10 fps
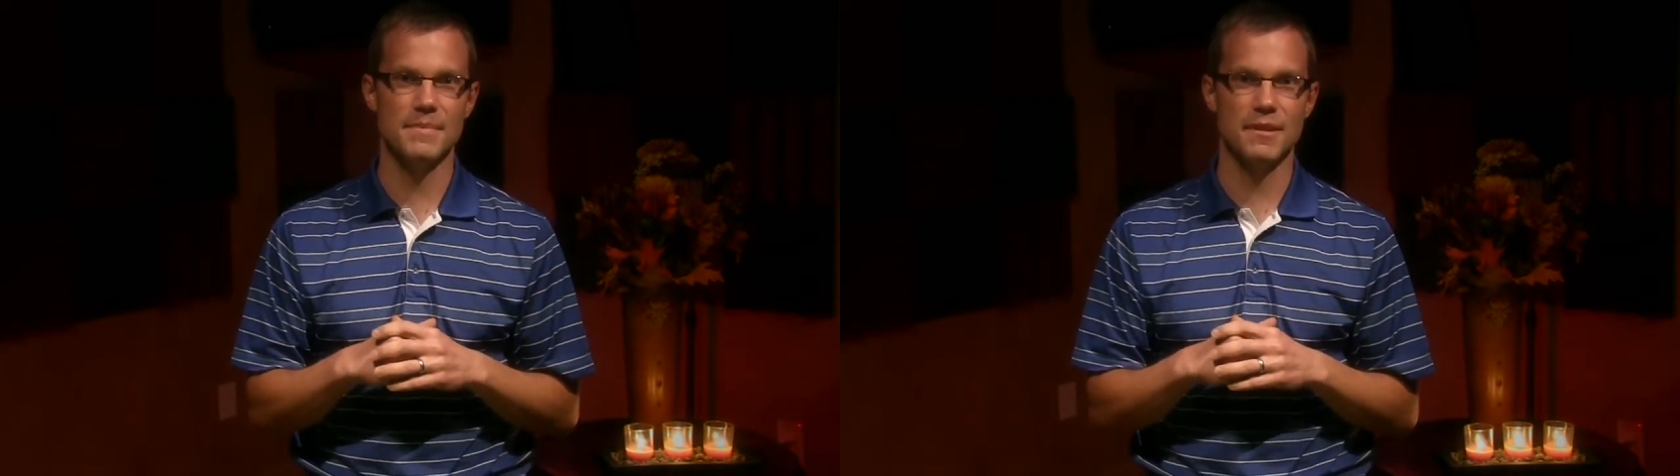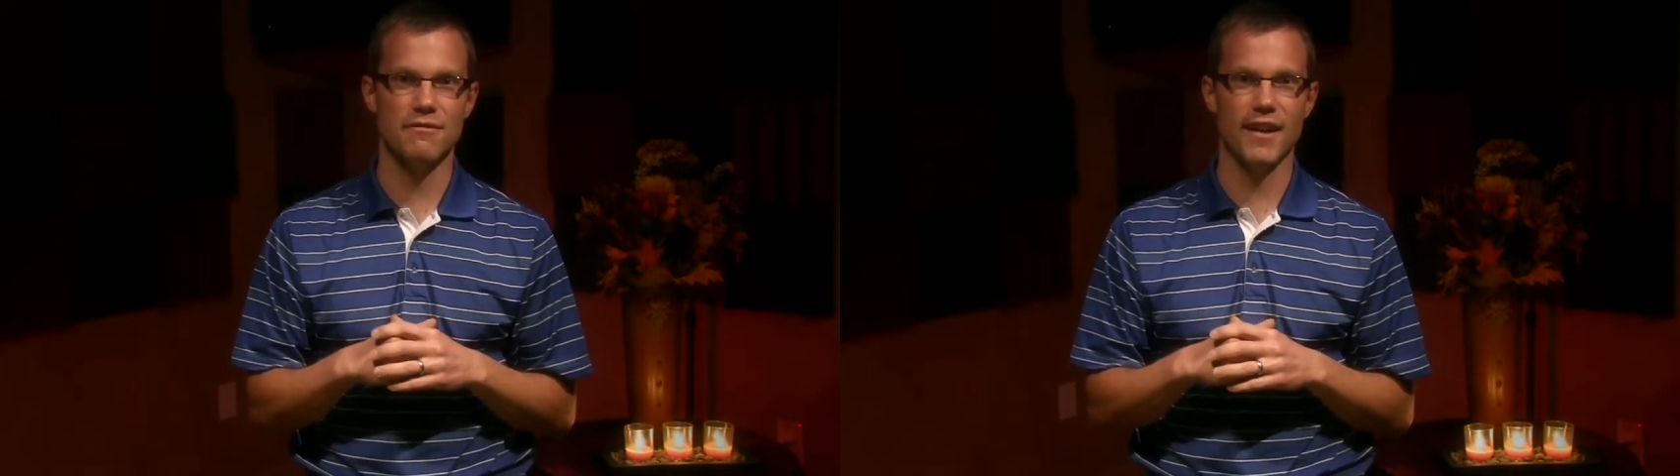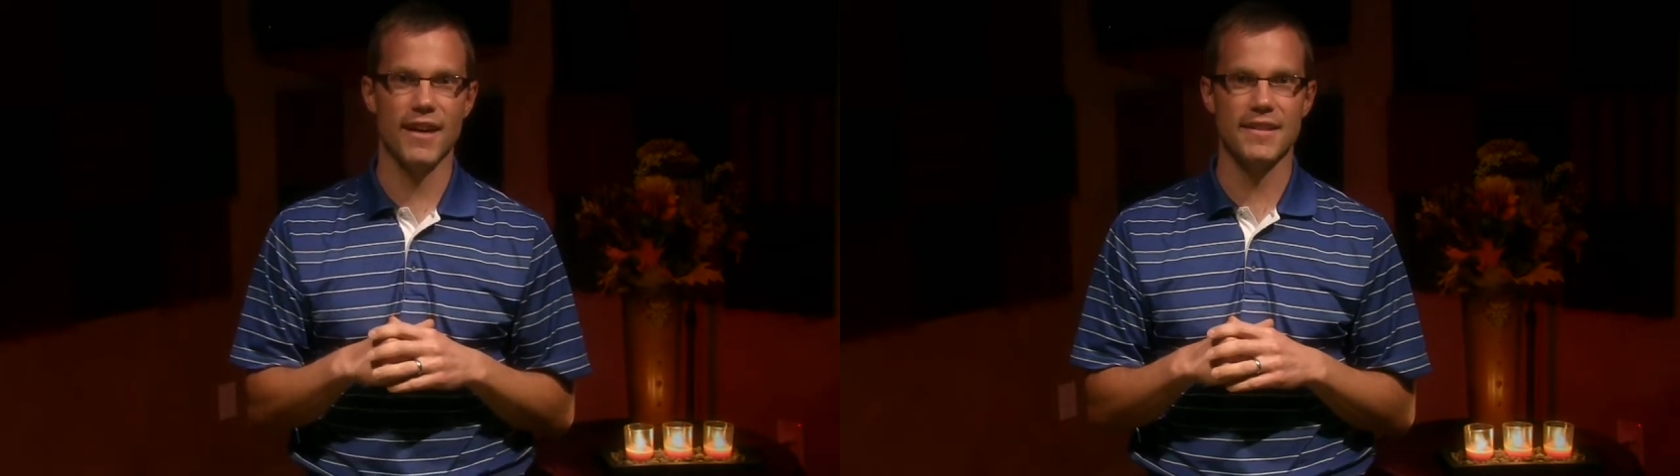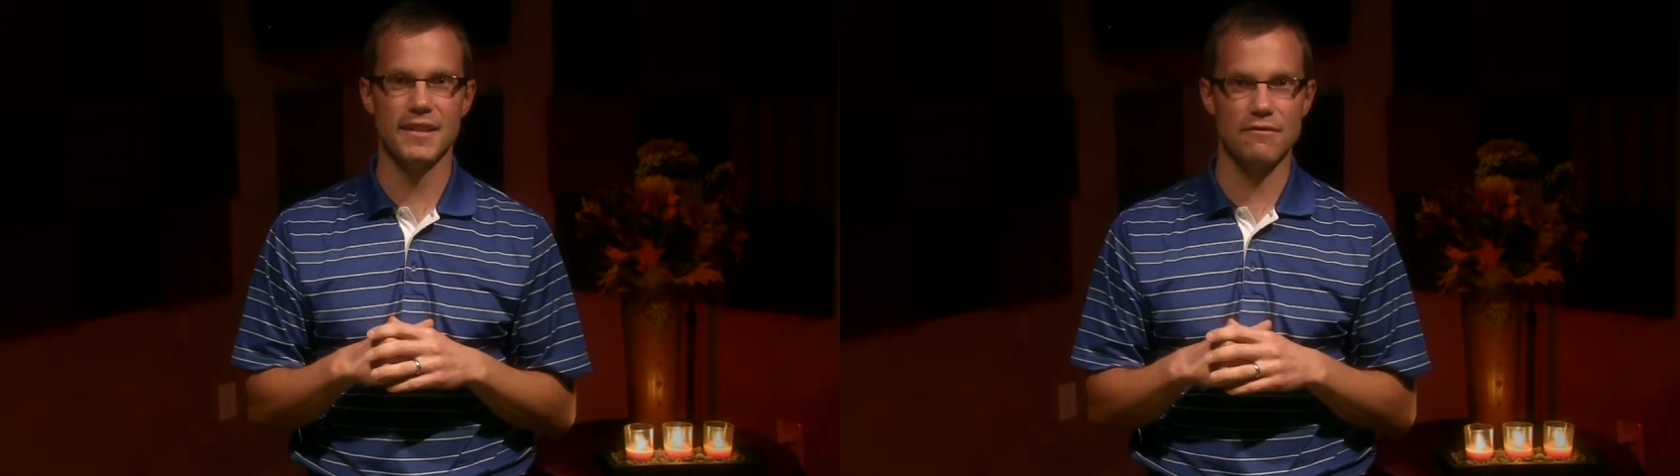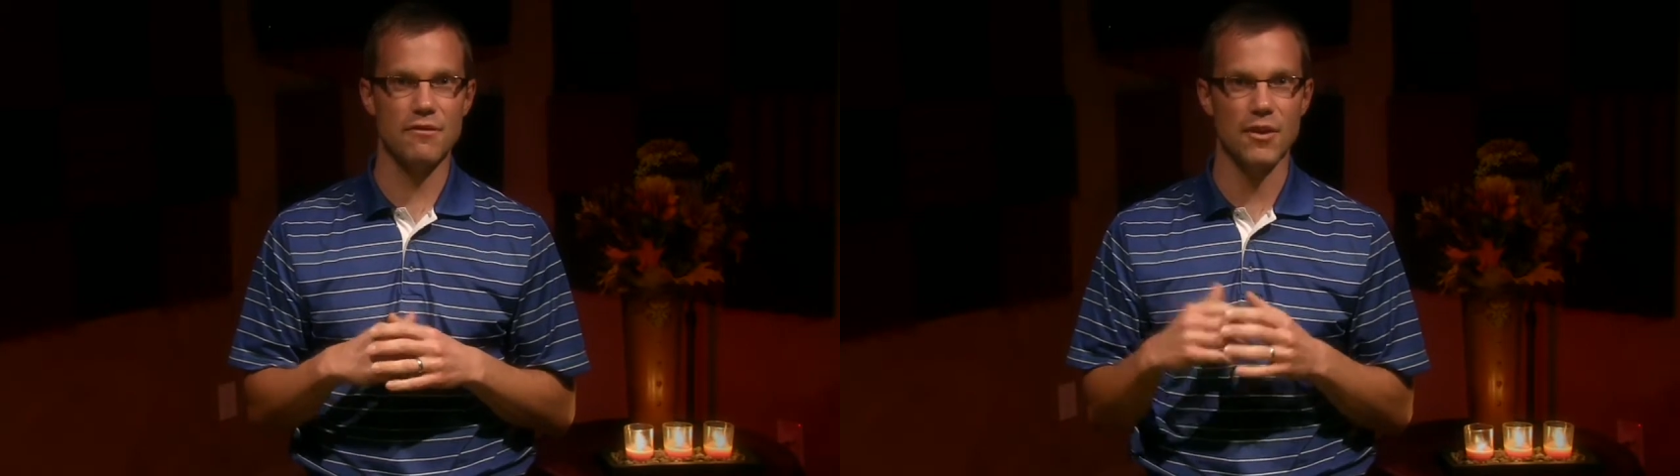In fact,
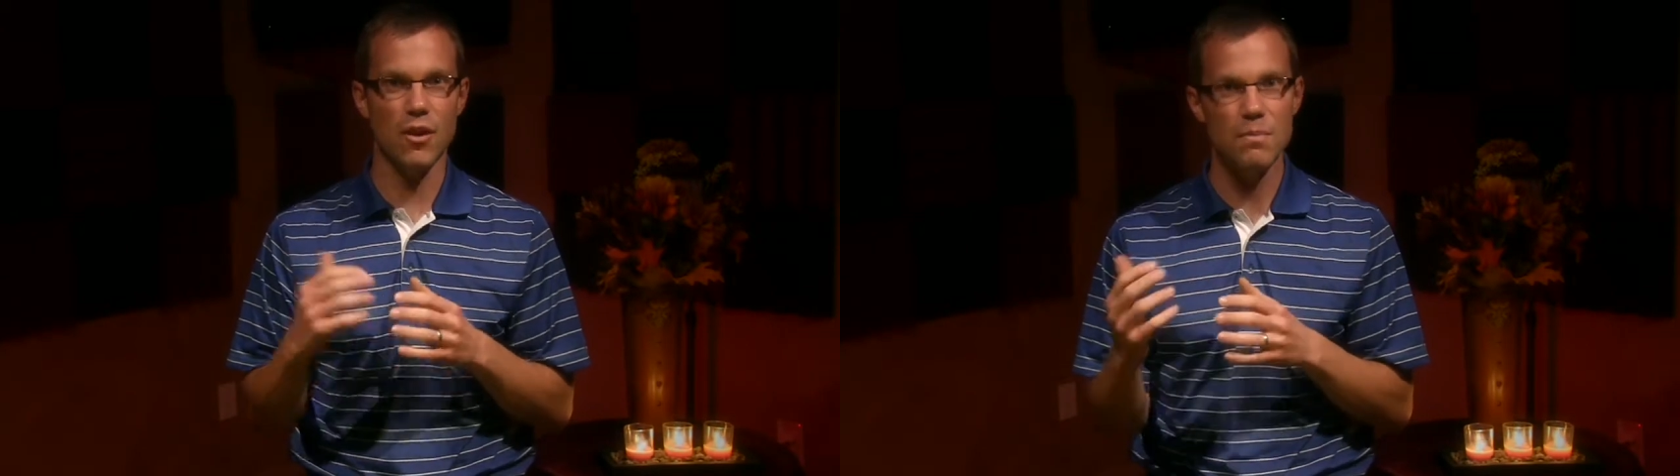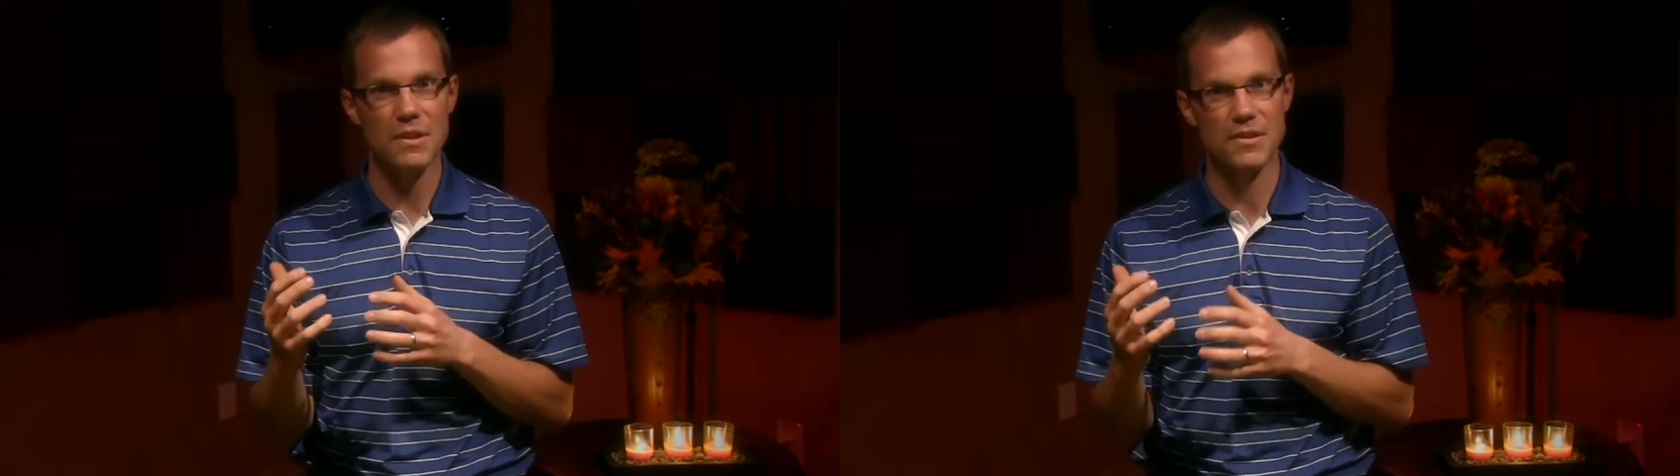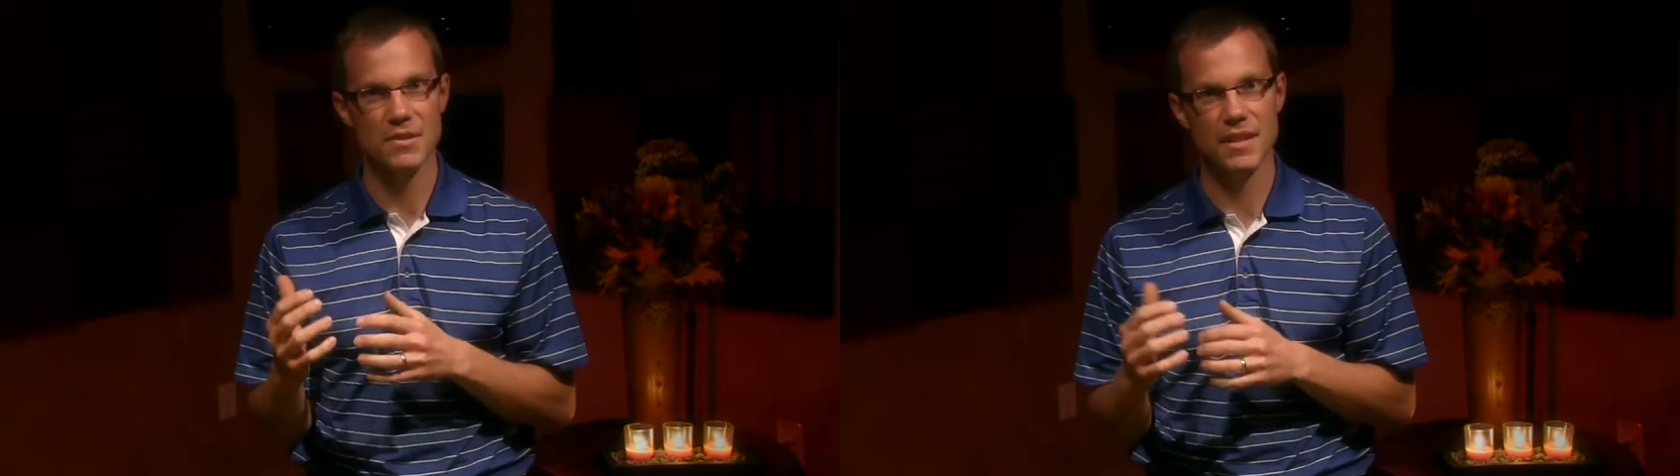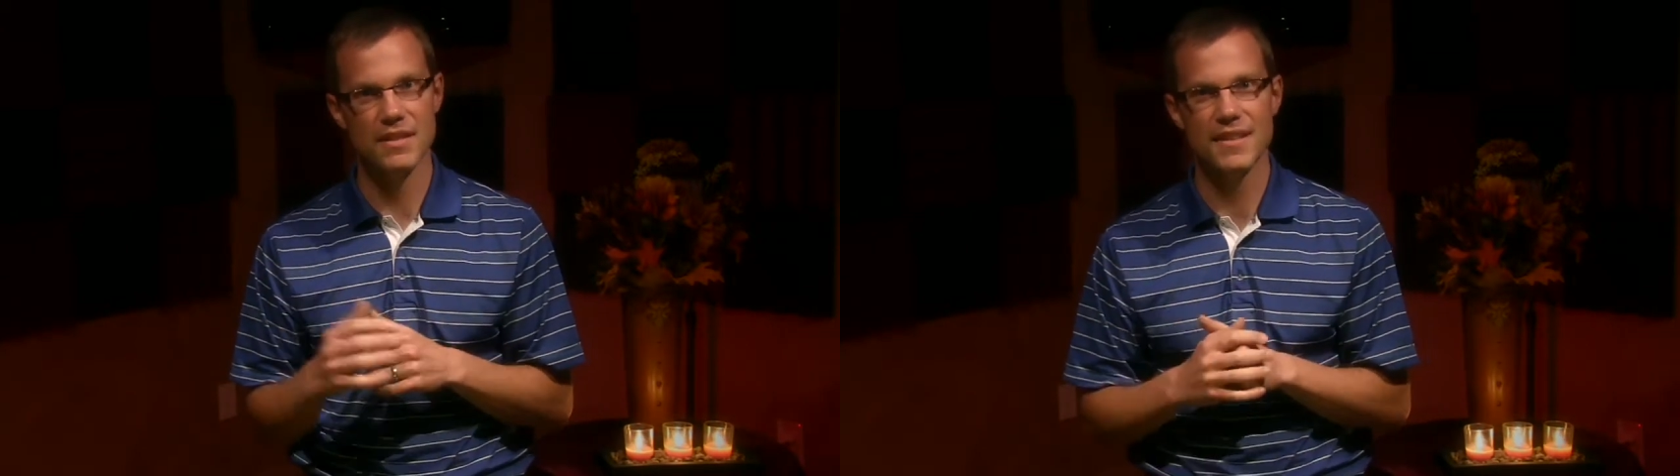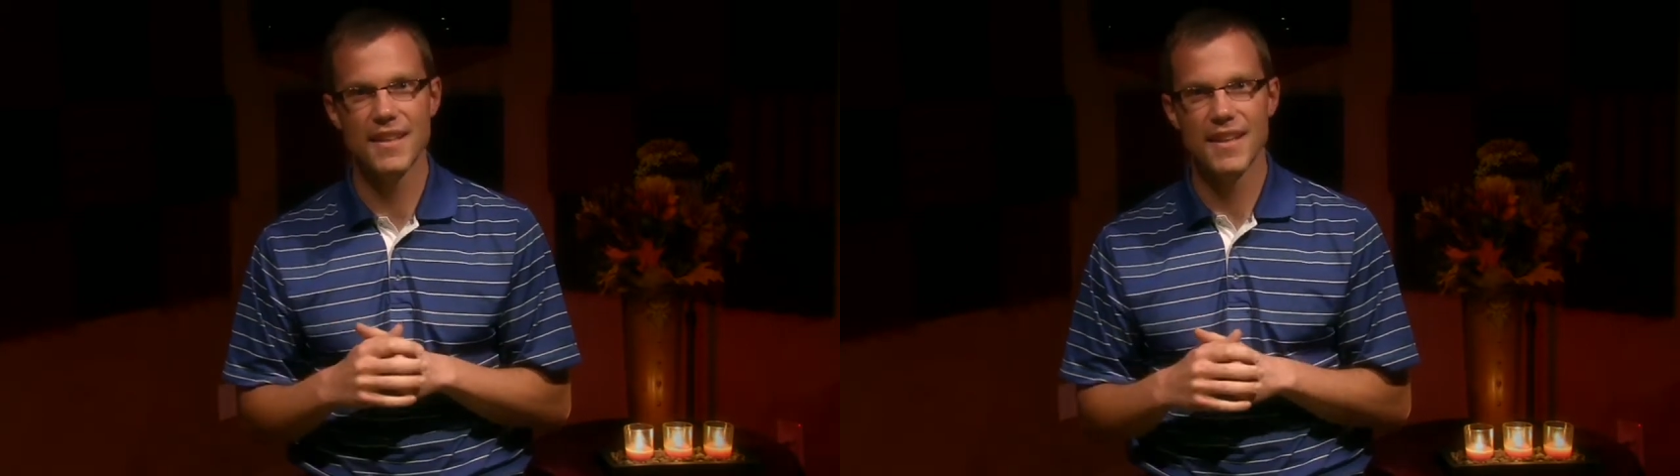if we're open to
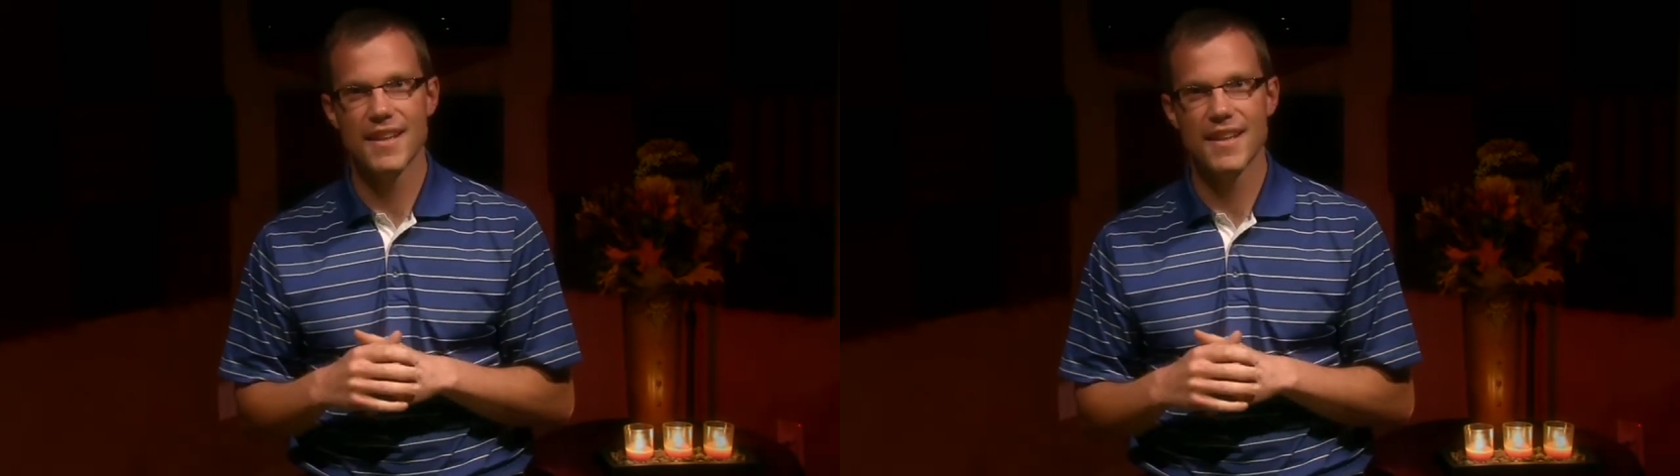it,